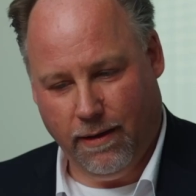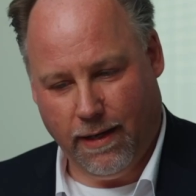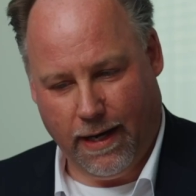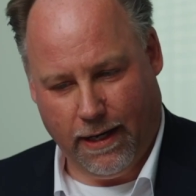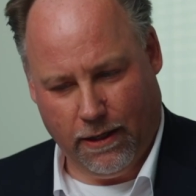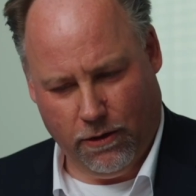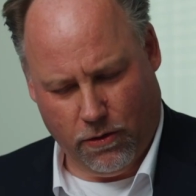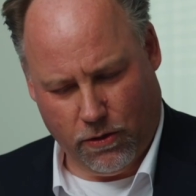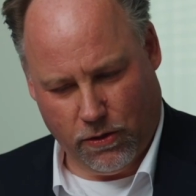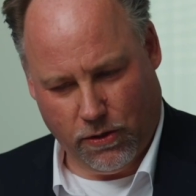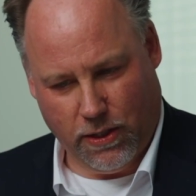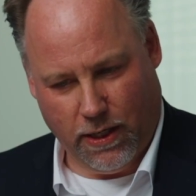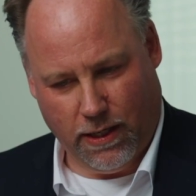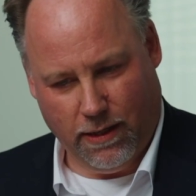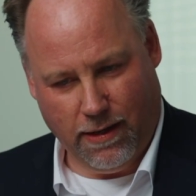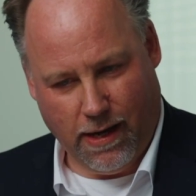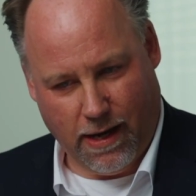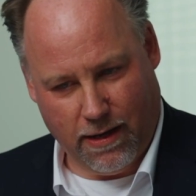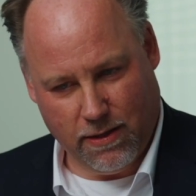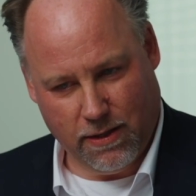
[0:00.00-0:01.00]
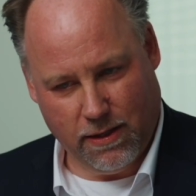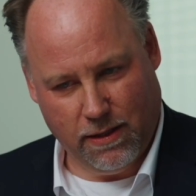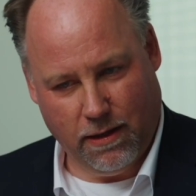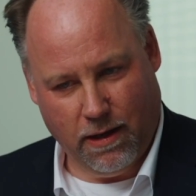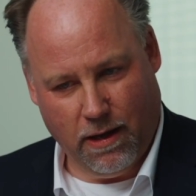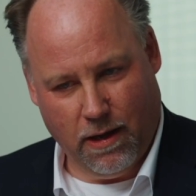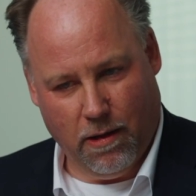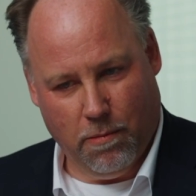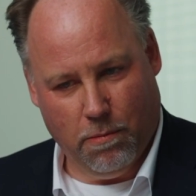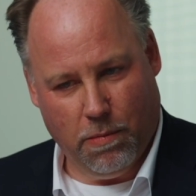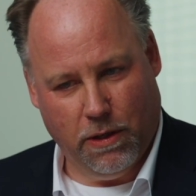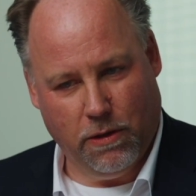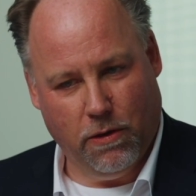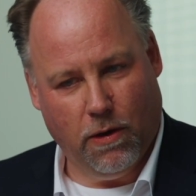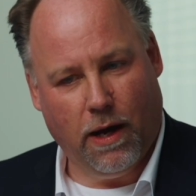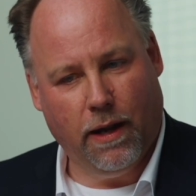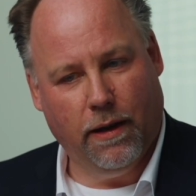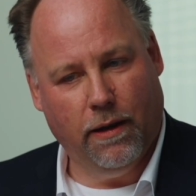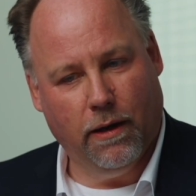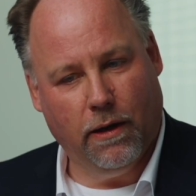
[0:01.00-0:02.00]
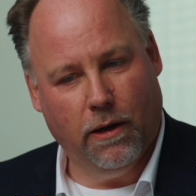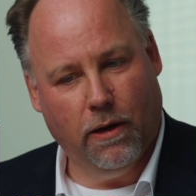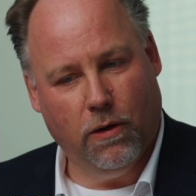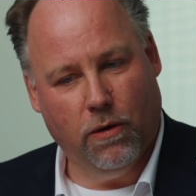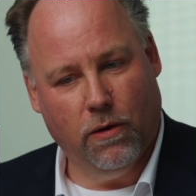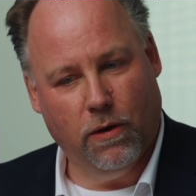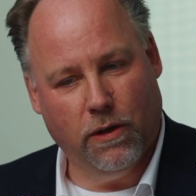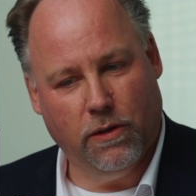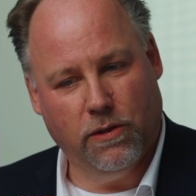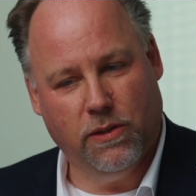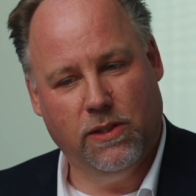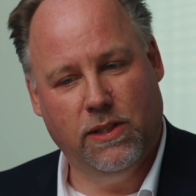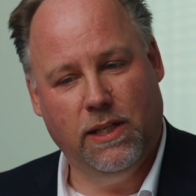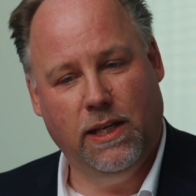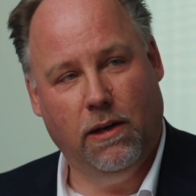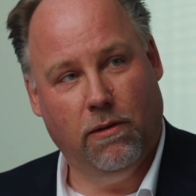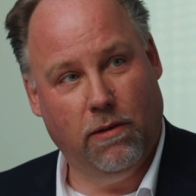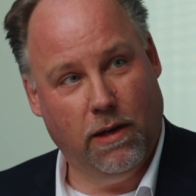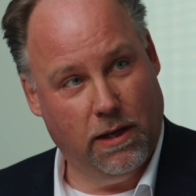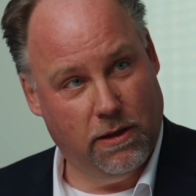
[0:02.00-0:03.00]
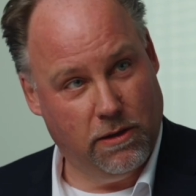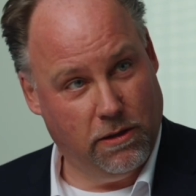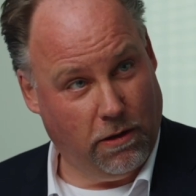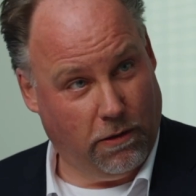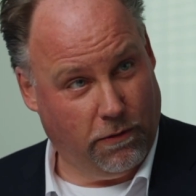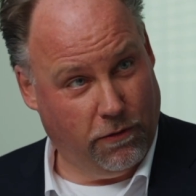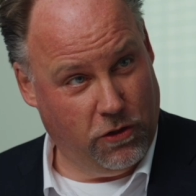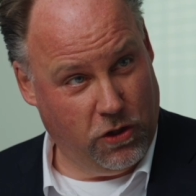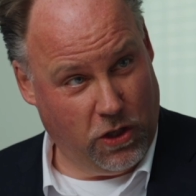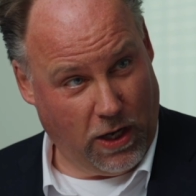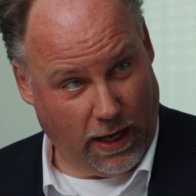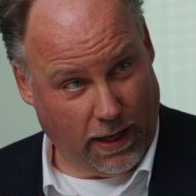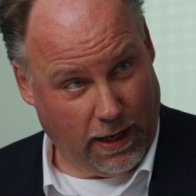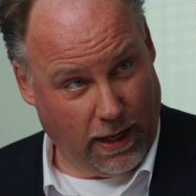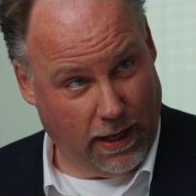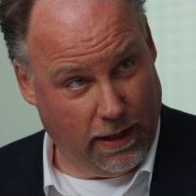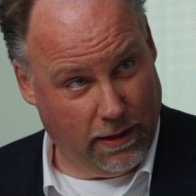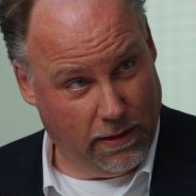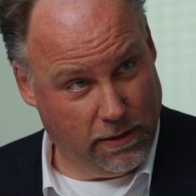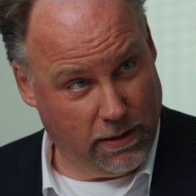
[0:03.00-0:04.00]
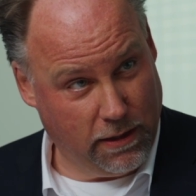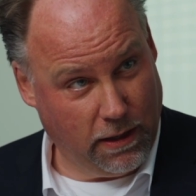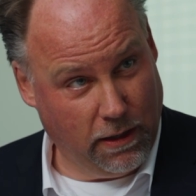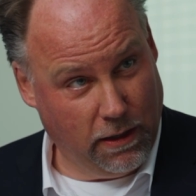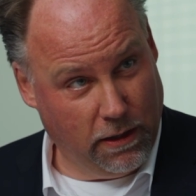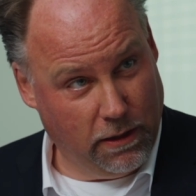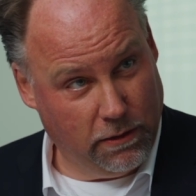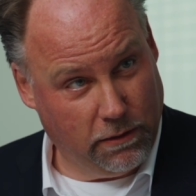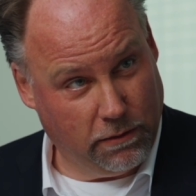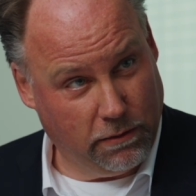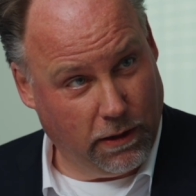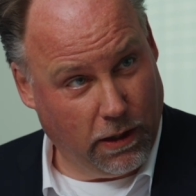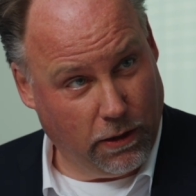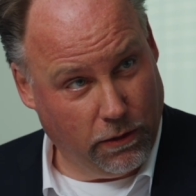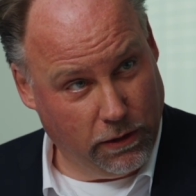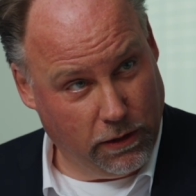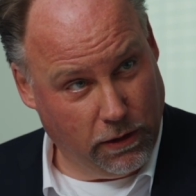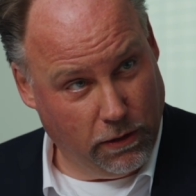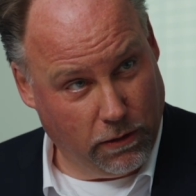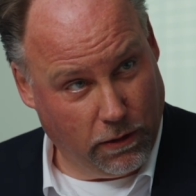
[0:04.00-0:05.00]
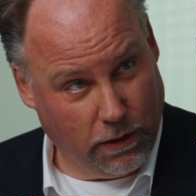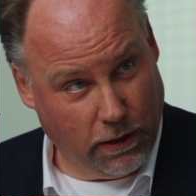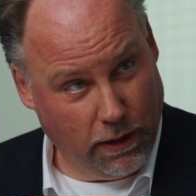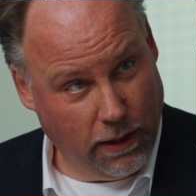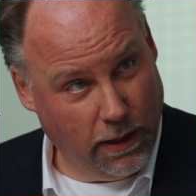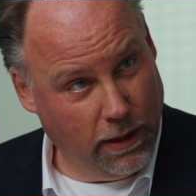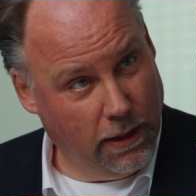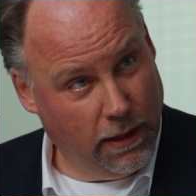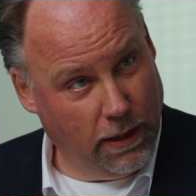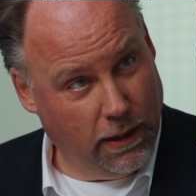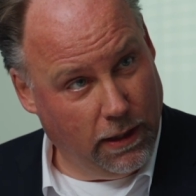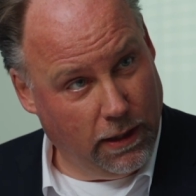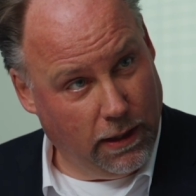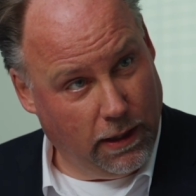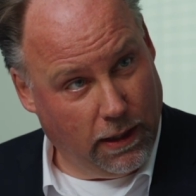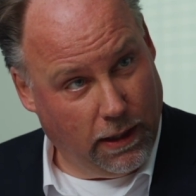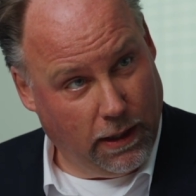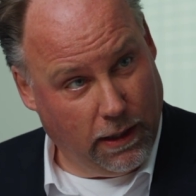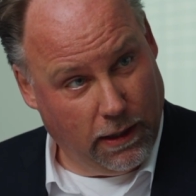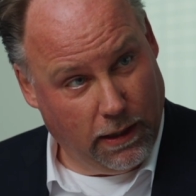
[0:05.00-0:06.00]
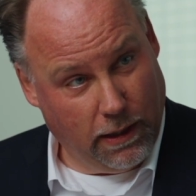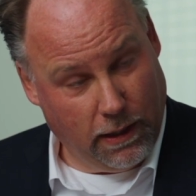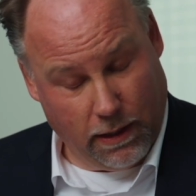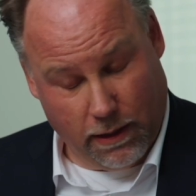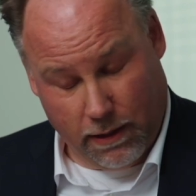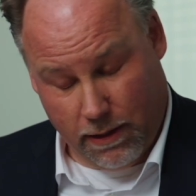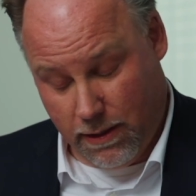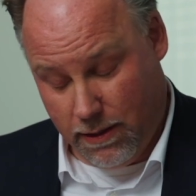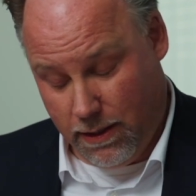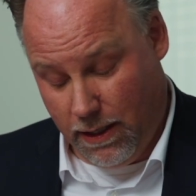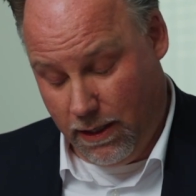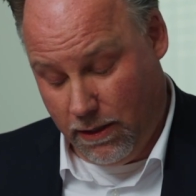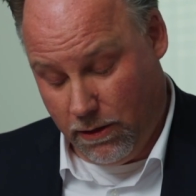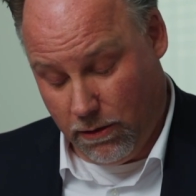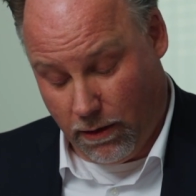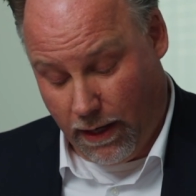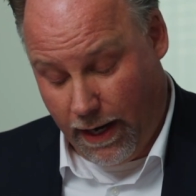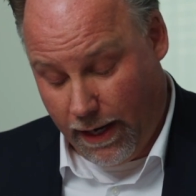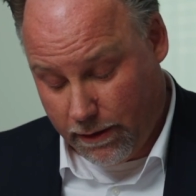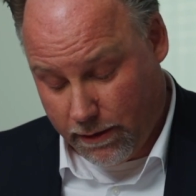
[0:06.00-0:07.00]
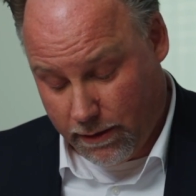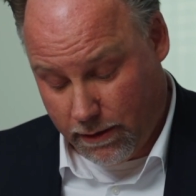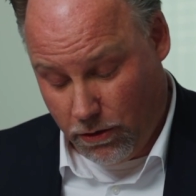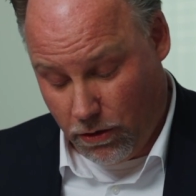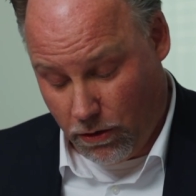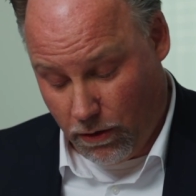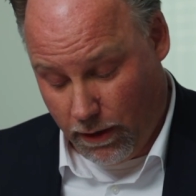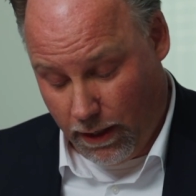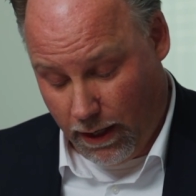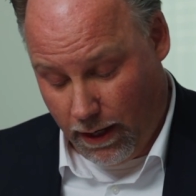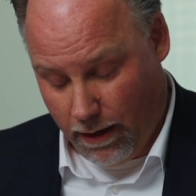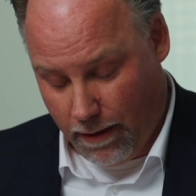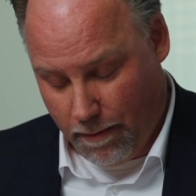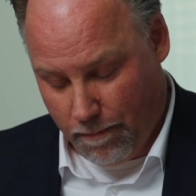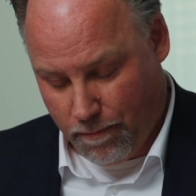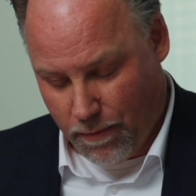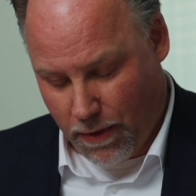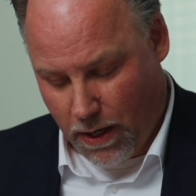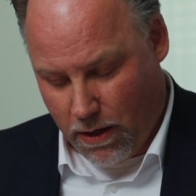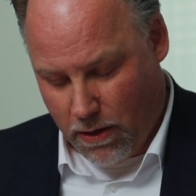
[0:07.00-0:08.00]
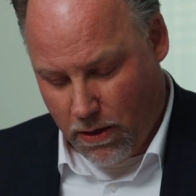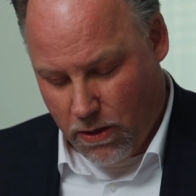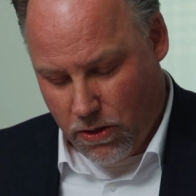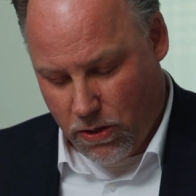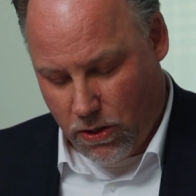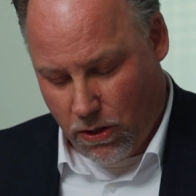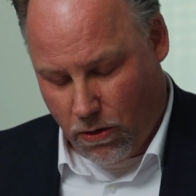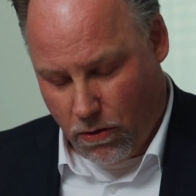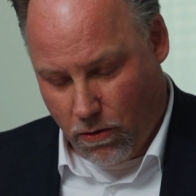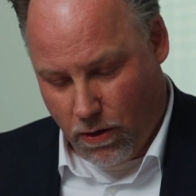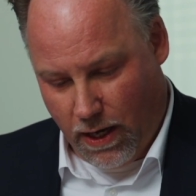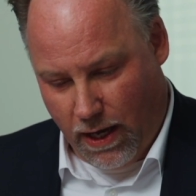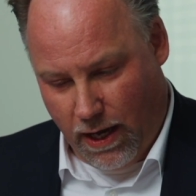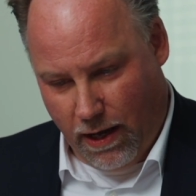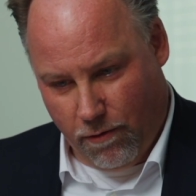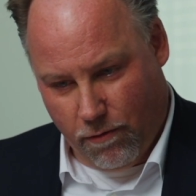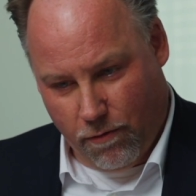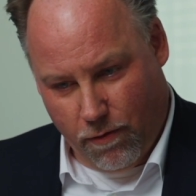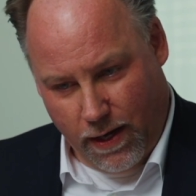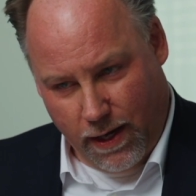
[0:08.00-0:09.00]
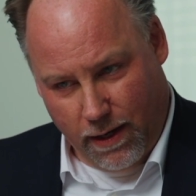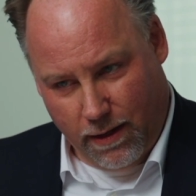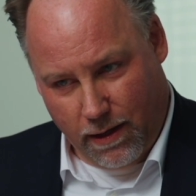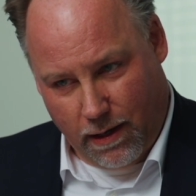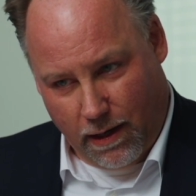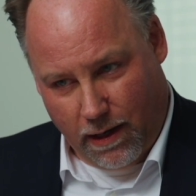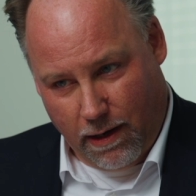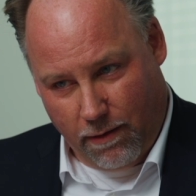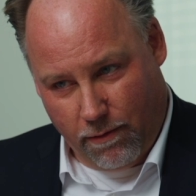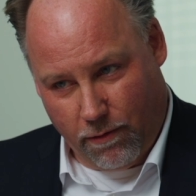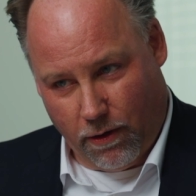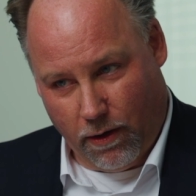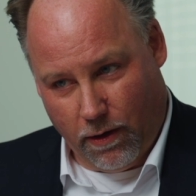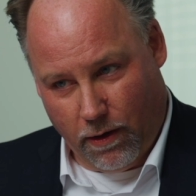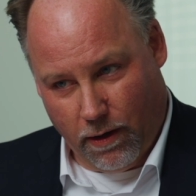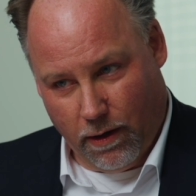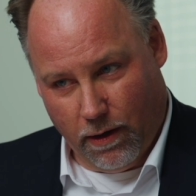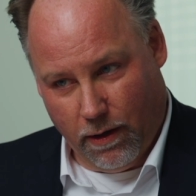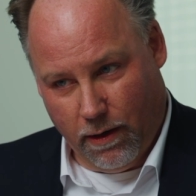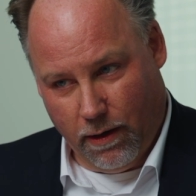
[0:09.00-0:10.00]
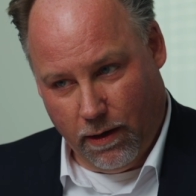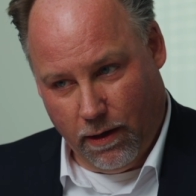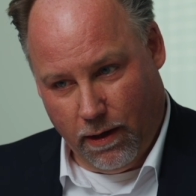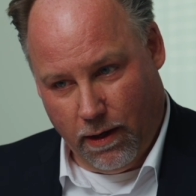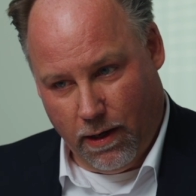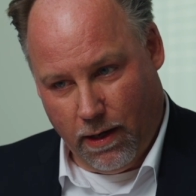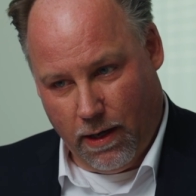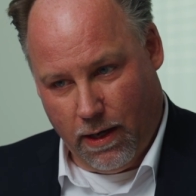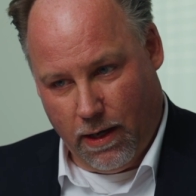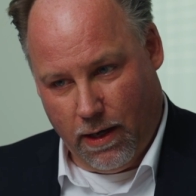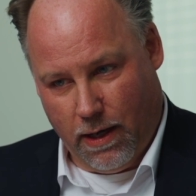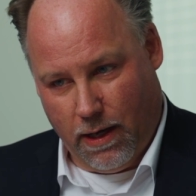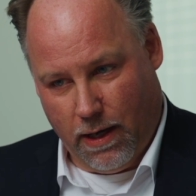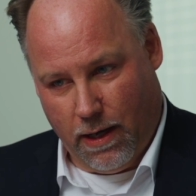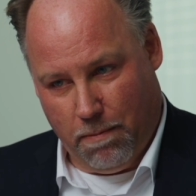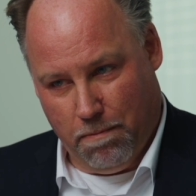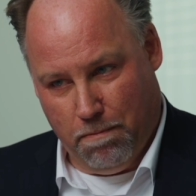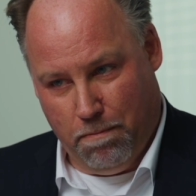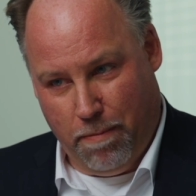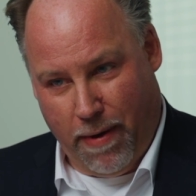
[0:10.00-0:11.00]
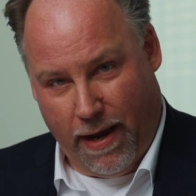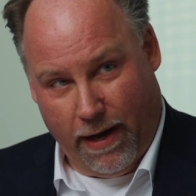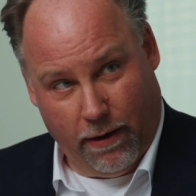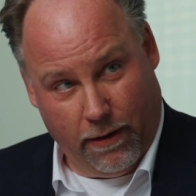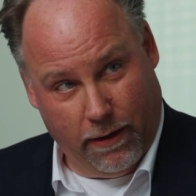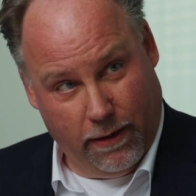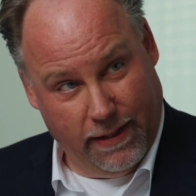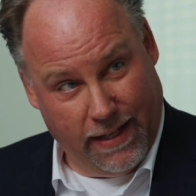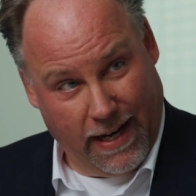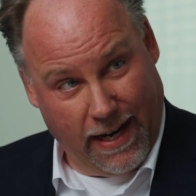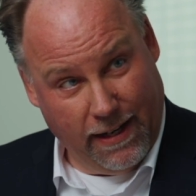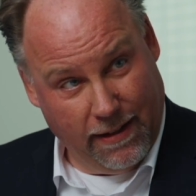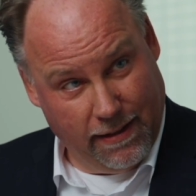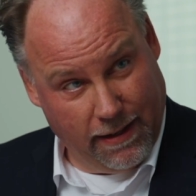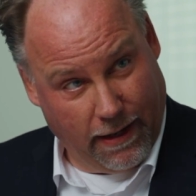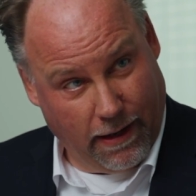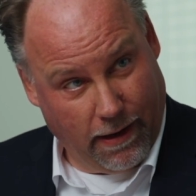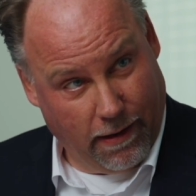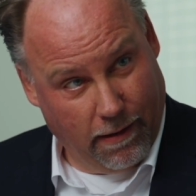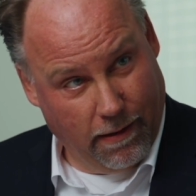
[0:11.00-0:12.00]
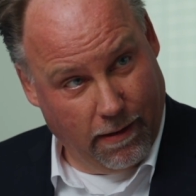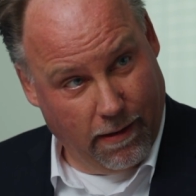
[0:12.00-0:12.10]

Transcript: diagnostic test, but you undergo a series of check-ins throughout your disease or health journey. So if we deliver better data